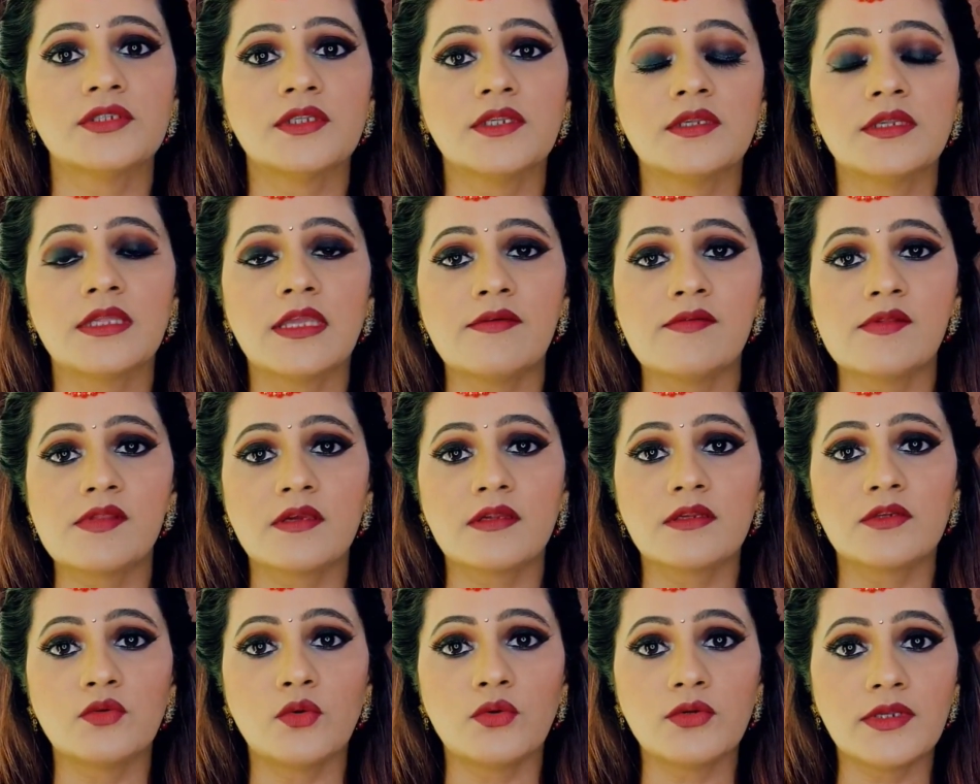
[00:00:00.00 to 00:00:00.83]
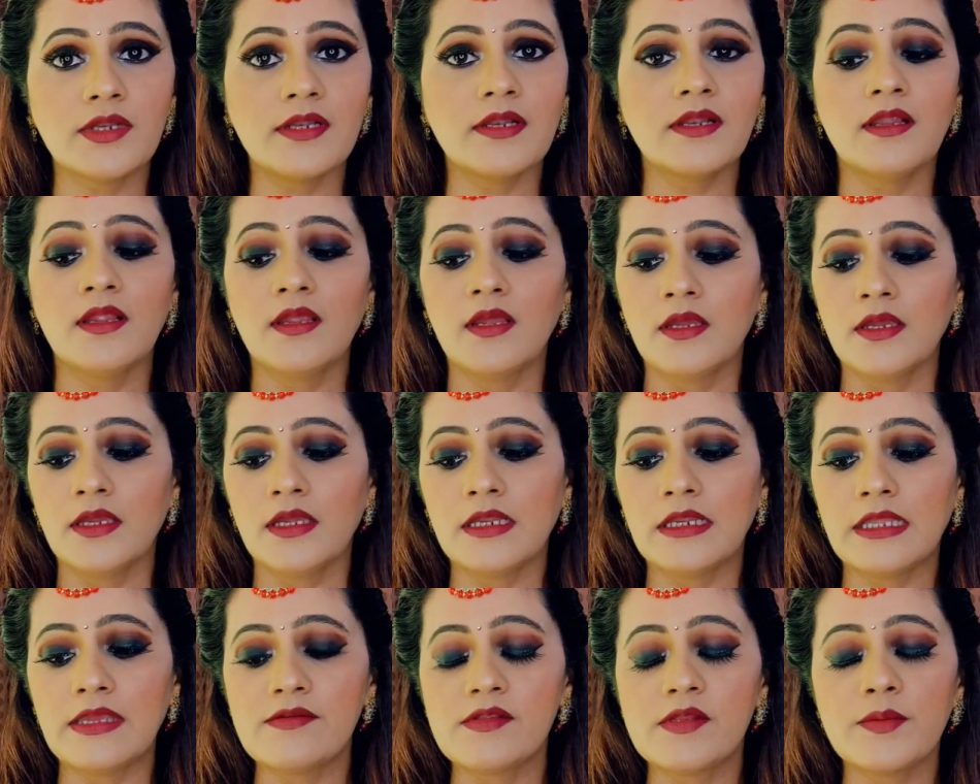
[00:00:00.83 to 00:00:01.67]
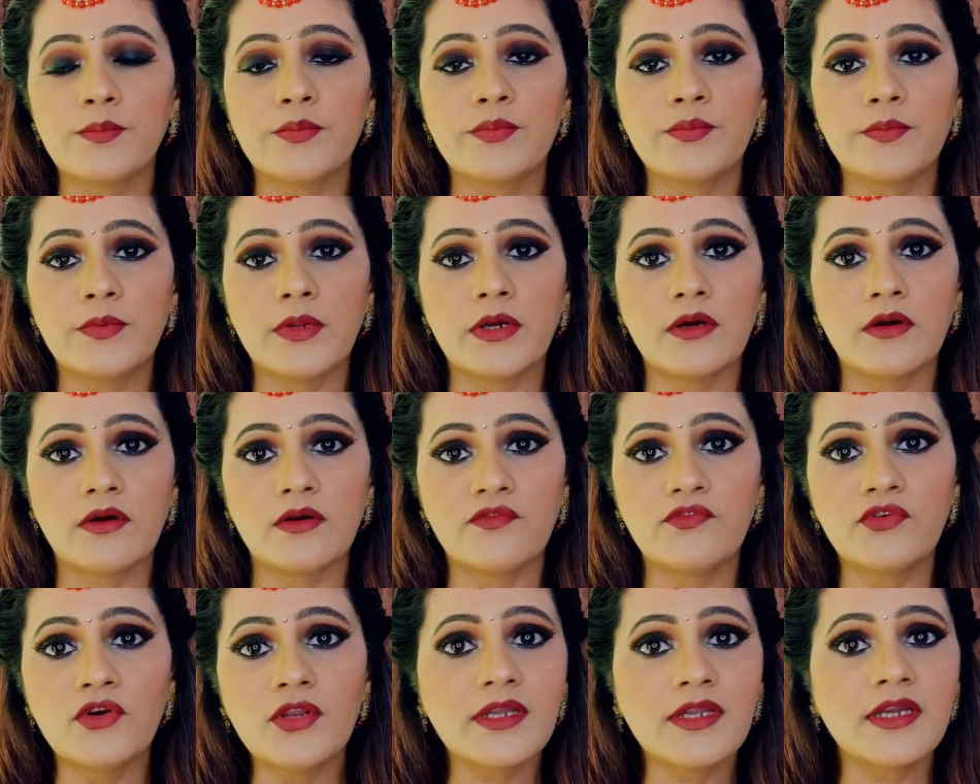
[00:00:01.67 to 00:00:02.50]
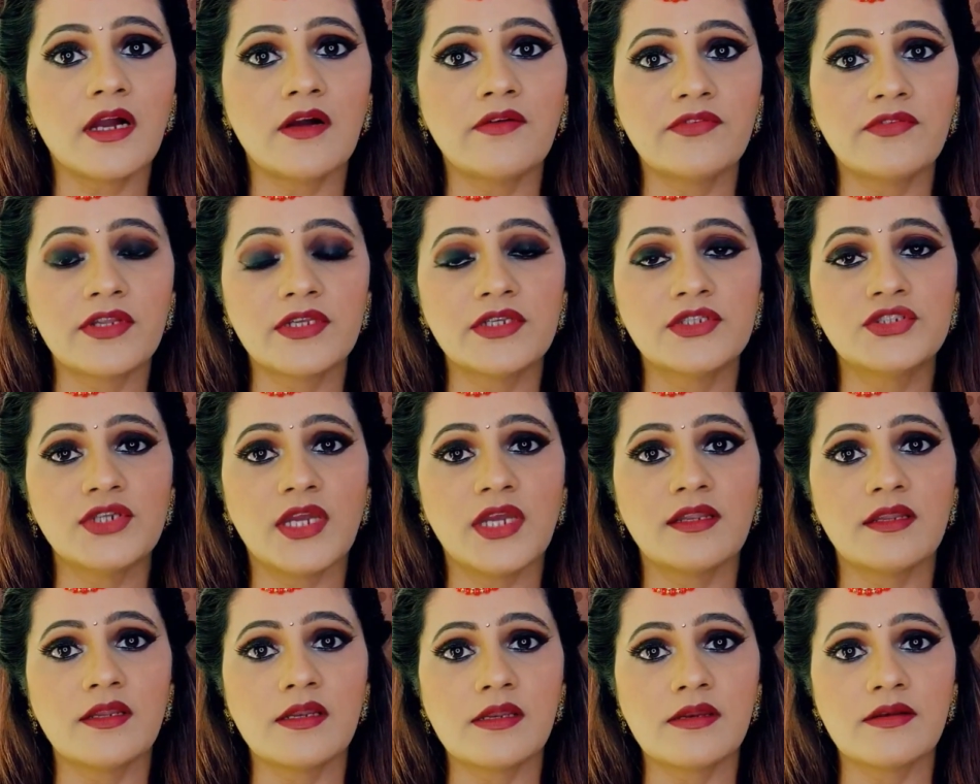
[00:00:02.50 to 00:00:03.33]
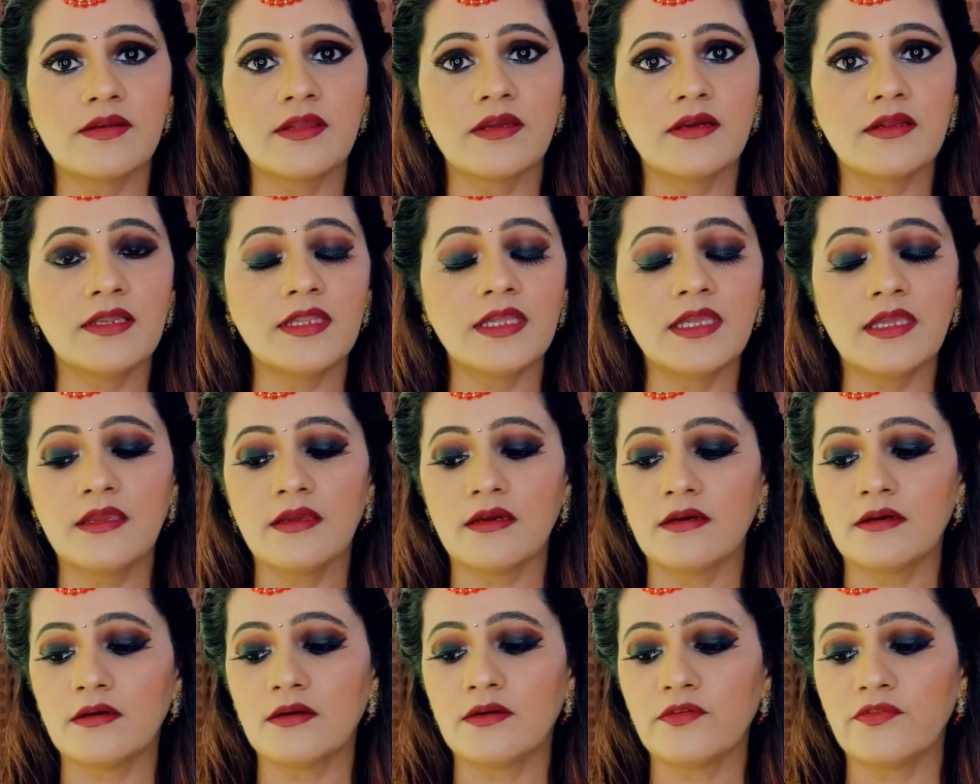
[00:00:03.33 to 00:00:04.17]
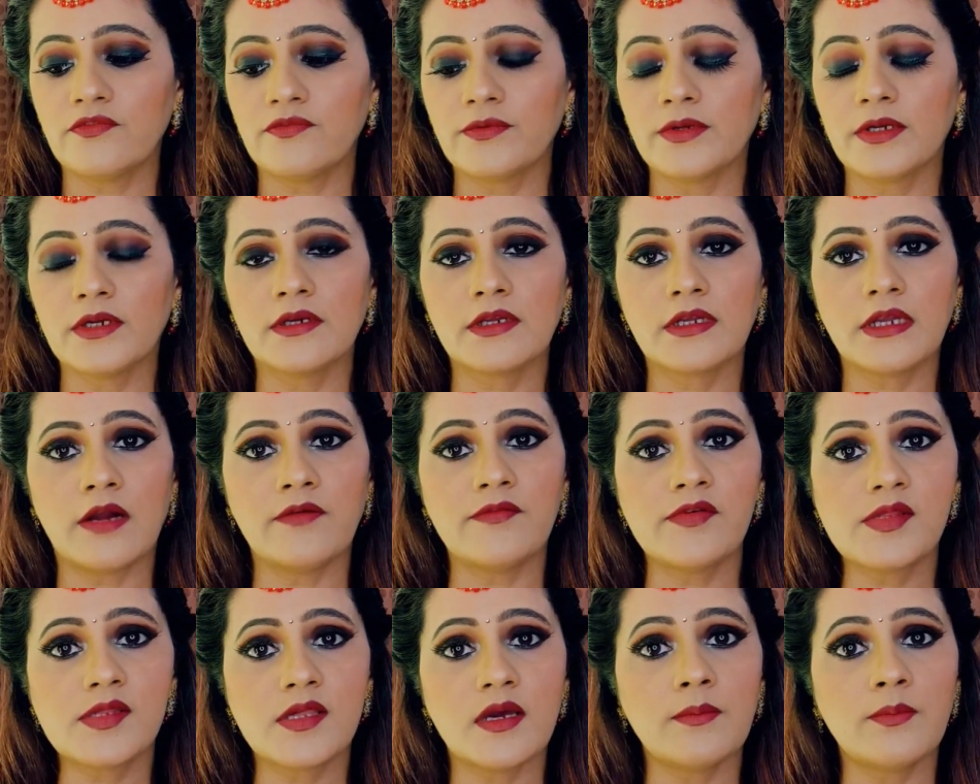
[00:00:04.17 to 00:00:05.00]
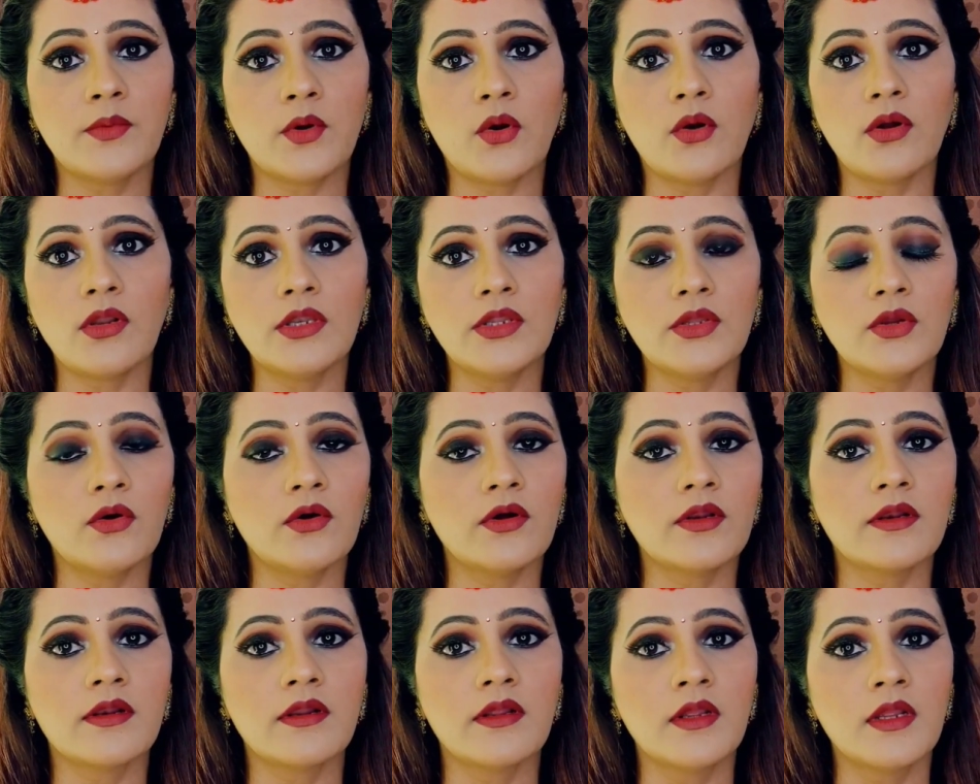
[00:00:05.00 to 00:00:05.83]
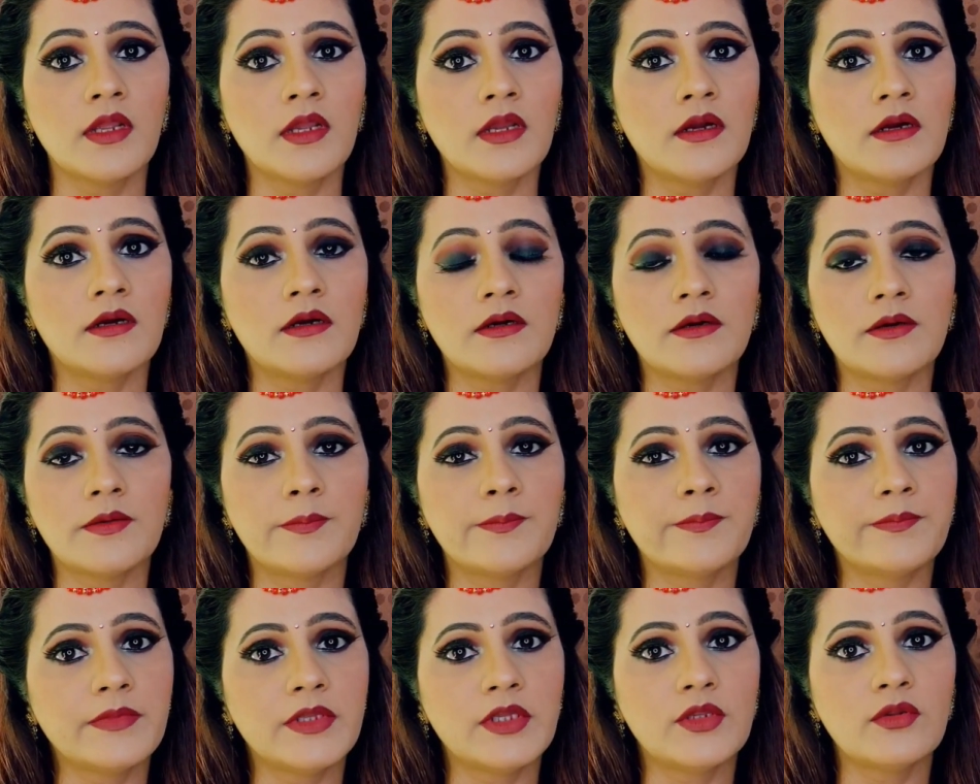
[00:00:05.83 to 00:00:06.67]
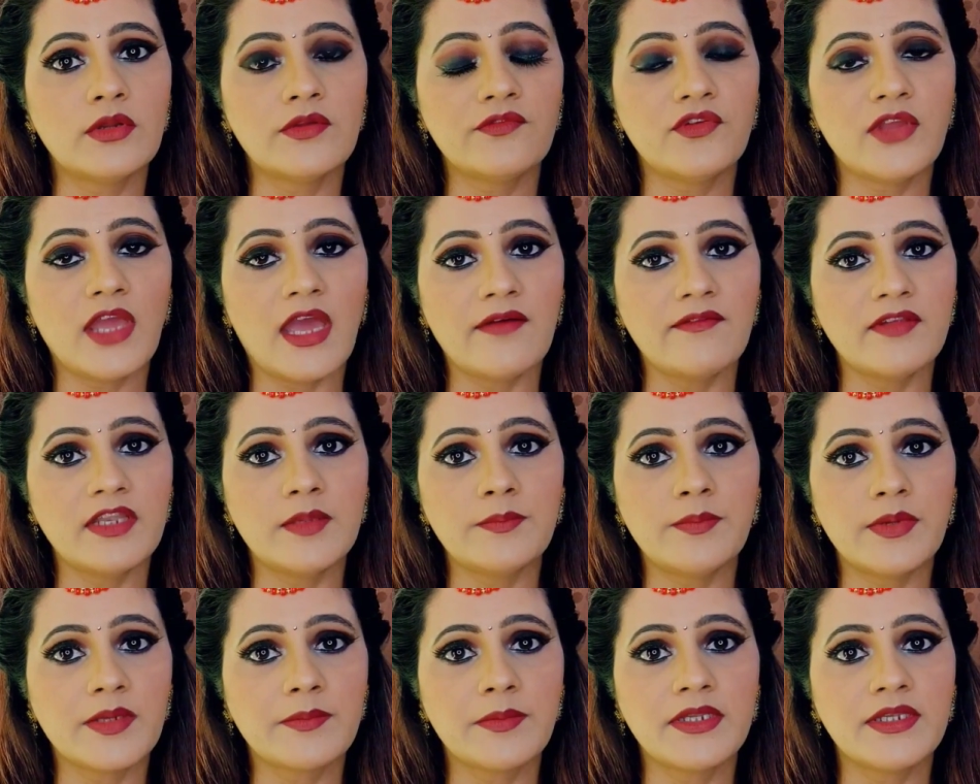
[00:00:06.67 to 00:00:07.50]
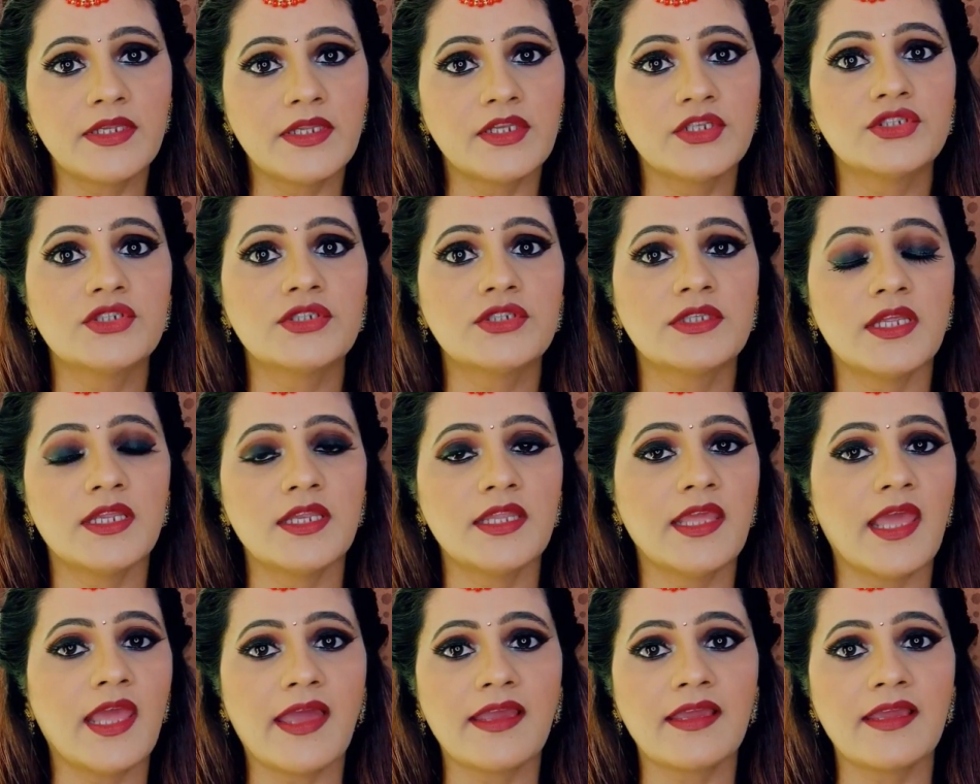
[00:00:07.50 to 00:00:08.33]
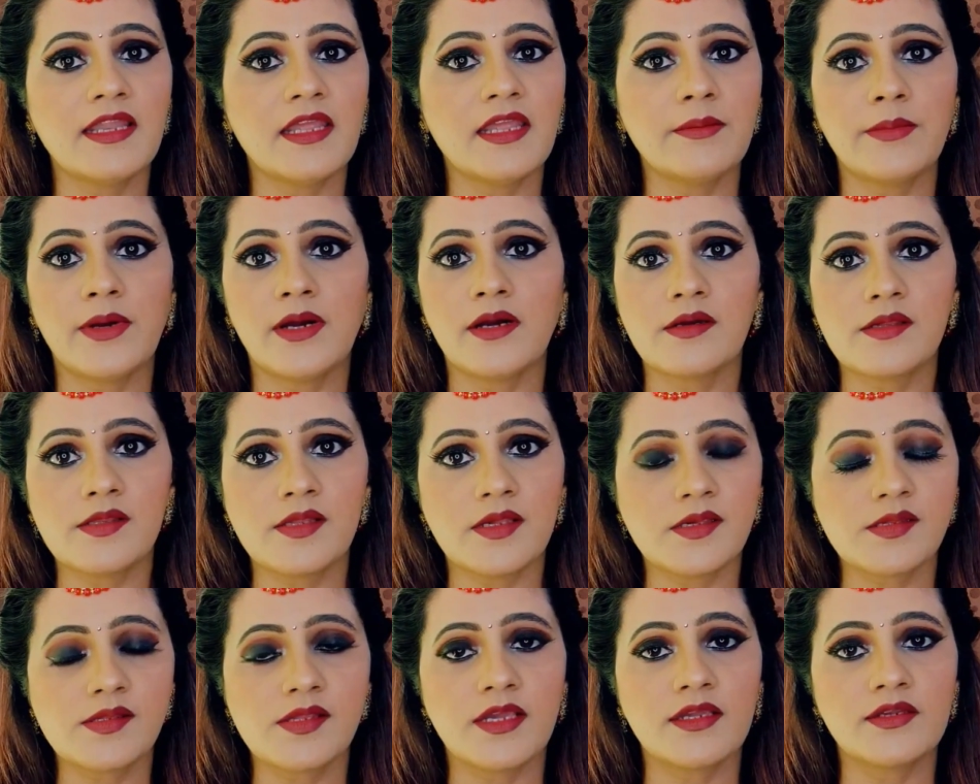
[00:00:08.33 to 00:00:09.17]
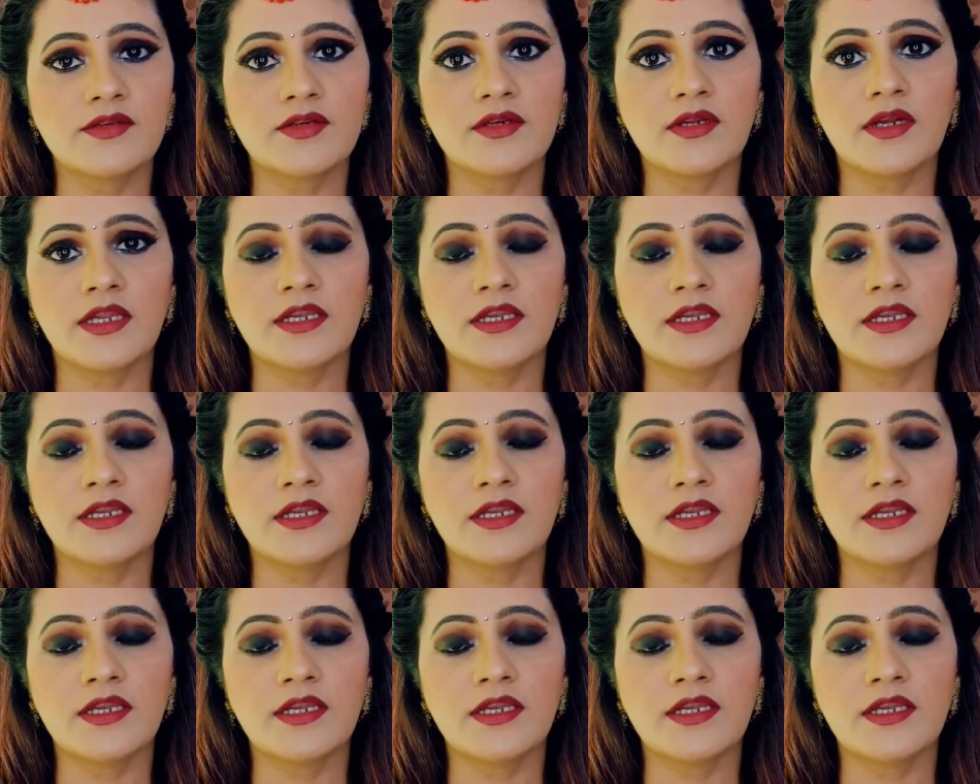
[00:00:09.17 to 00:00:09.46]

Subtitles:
It gives a full coverage, and it really covers up all your, if you have any pigmentation, any acne marks, etc.